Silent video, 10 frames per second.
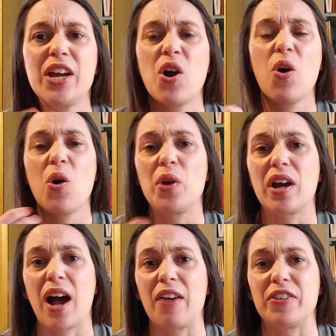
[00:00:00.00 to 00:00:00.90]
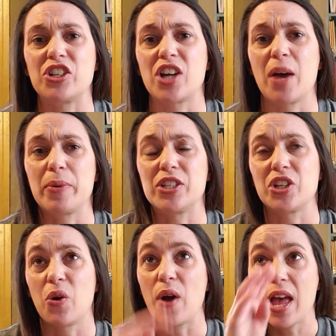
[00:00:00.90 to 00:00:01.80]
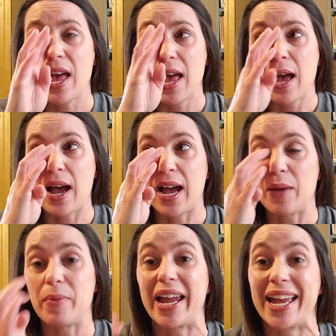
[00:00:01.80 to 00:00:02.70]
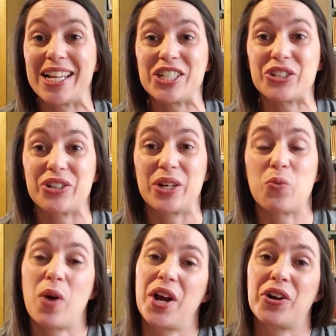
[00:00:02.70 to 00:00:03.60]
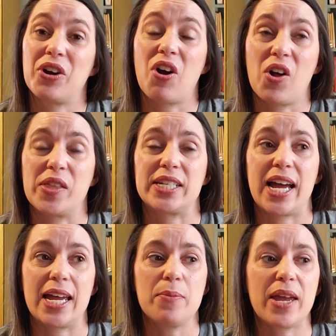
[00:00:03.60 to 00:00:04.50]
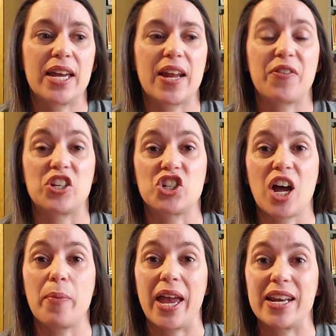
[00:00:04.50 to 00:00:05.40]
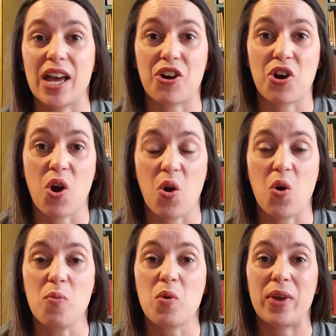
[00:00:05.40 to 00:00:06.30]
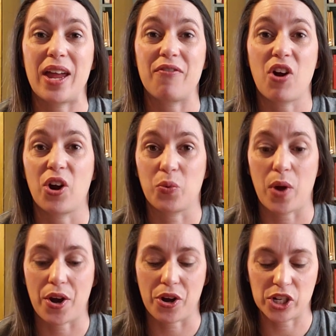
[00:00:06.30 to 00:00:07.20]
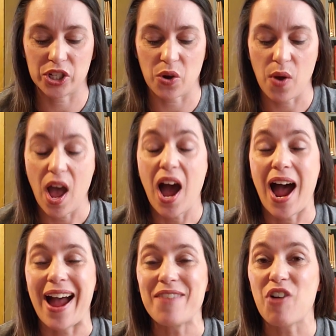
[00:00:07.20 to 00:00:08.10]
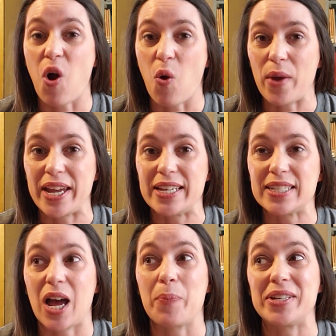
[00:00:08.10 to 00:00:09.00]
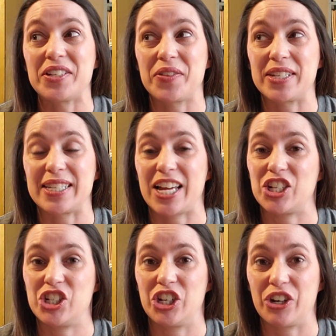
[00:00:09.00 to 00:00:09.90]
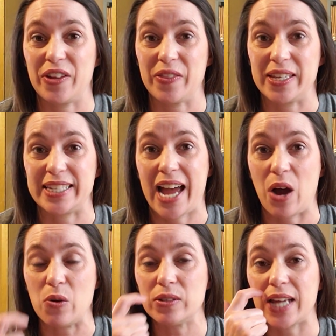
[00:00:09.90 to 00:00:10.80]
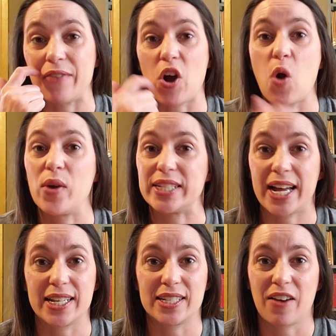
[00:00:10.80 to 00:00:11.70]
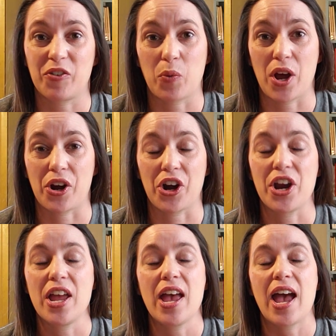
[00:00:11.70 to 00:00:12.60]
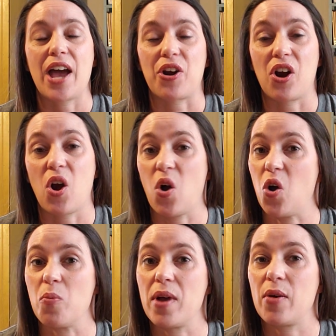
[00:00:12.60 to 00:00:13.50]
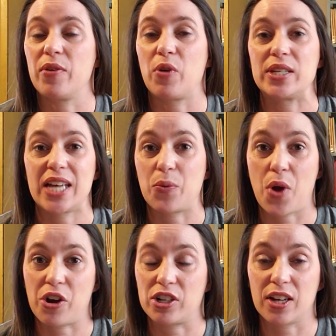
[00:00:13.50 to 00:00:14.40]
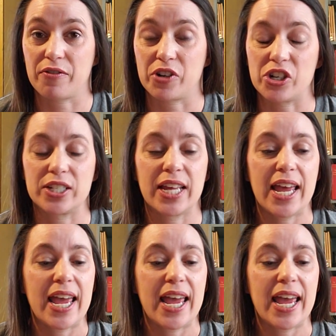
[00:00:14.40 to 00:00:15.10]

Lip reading: co-own a coffee shop, and so my hands are in water all the time, and at the shop and at our home, we have hard water. So I've always, up until this last year in this house, I've always had soft water at our home. We've always had water softeners.